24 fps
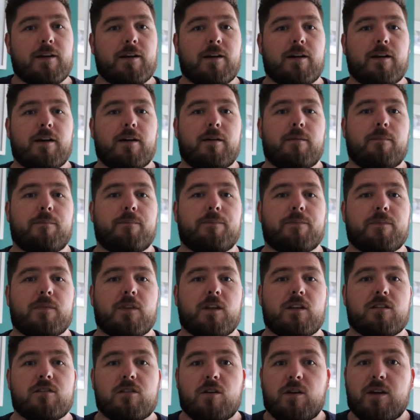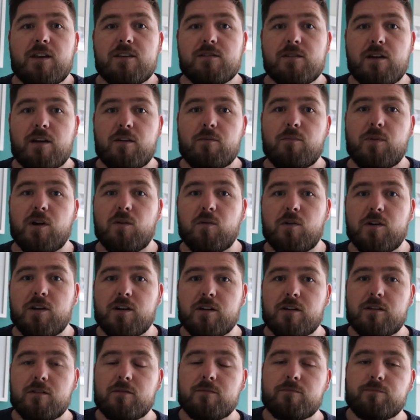So here's how it might
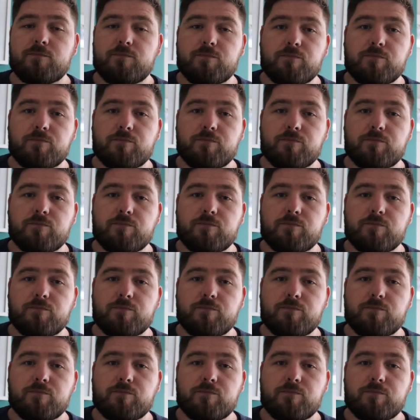work.